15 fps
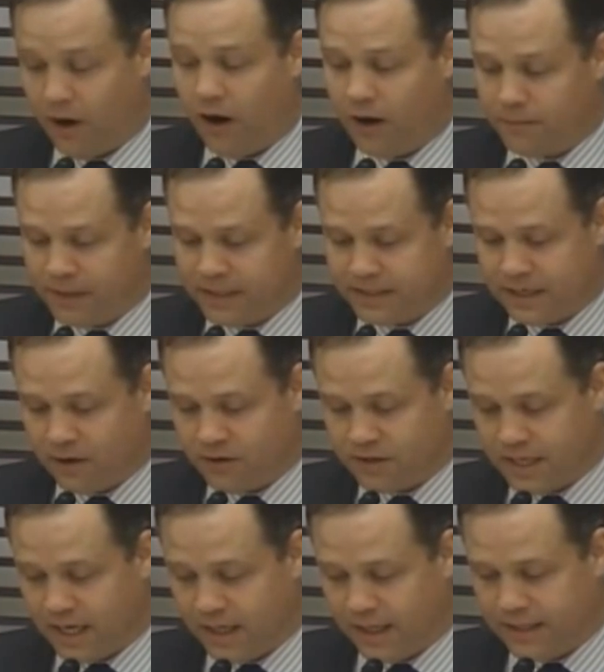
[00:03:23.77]
augment our
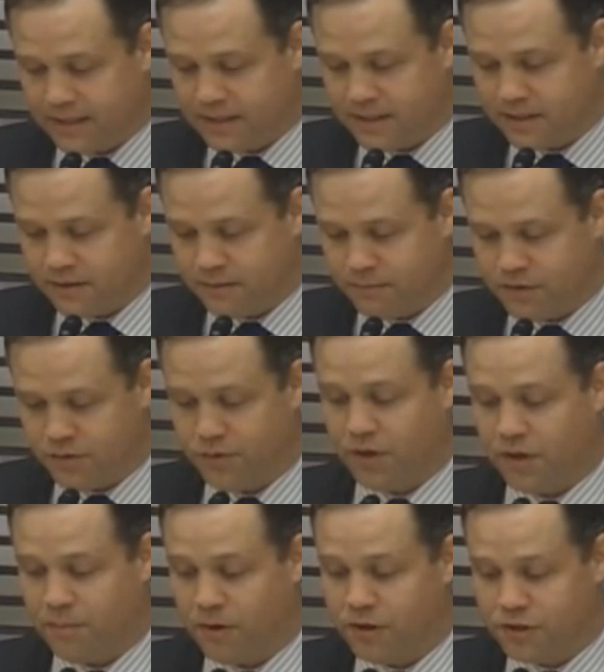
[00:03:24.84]
satellite systems through
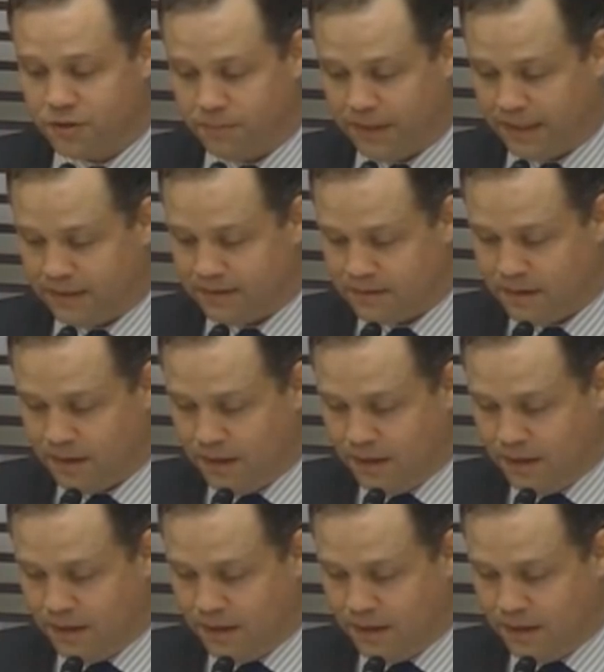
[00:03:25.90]
commercial means,